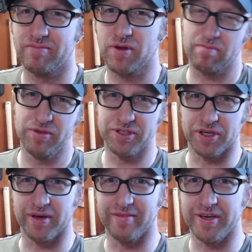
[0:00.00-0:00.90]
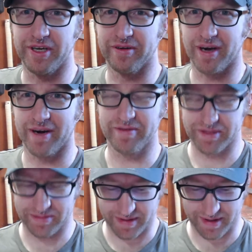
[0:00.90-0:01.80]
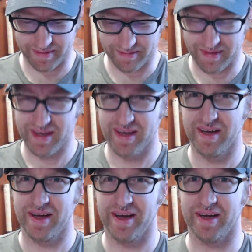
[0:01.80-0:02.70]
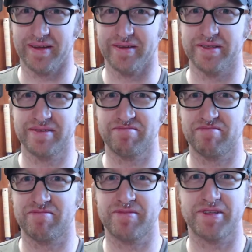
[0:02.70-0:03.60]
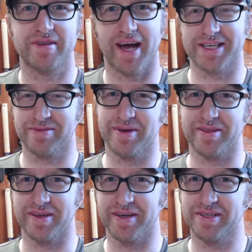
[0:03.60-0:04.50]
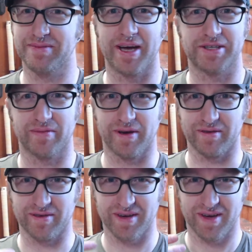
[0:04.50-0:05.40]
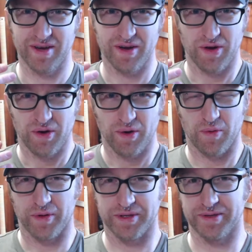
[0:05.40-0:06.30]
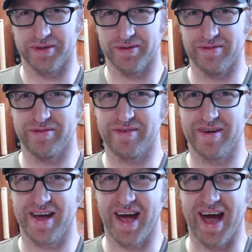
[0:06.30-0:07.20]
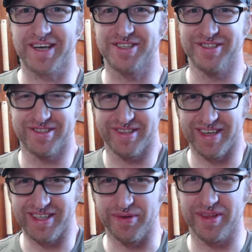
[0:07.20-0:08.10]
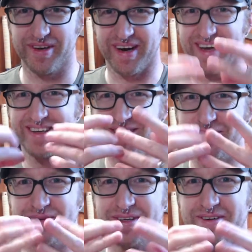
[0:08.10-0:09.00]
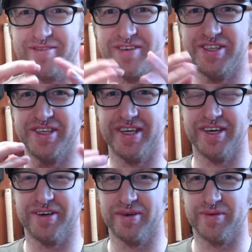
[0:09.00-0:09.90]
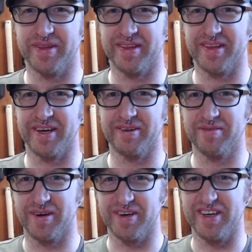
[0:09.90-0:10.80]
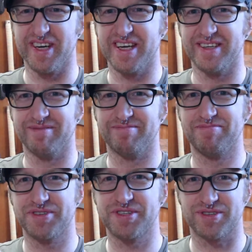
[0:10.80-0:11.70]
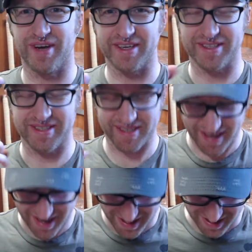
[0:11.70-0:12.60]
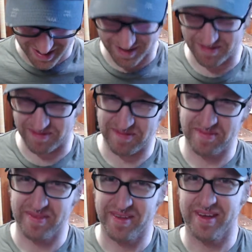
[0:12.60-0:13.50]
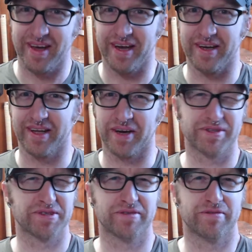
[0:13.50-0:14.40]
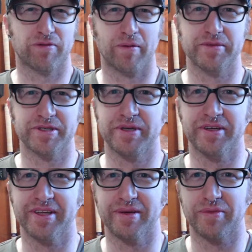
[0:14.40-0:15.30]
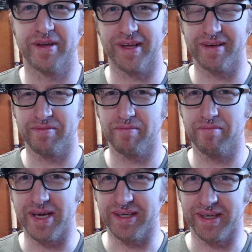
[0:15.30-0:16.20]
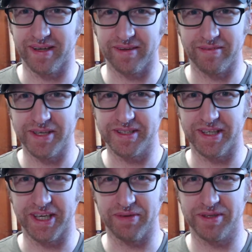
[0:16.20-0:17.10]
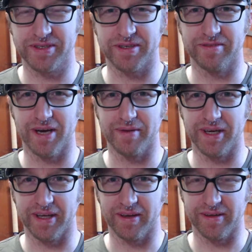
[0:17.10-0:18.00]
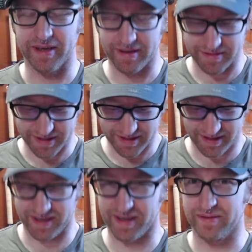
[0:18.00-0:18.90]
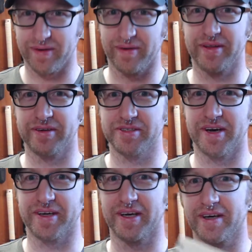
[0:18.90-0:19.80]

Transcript: usually go on a video conference with them and ask them about things, but ask them about what sort of actions do they do with their hands when they're fidgeting or when they are in stress, and like what sort of forms appeal to them. What are they making recently? What's sort of dominating their lives? While they're talking, I'll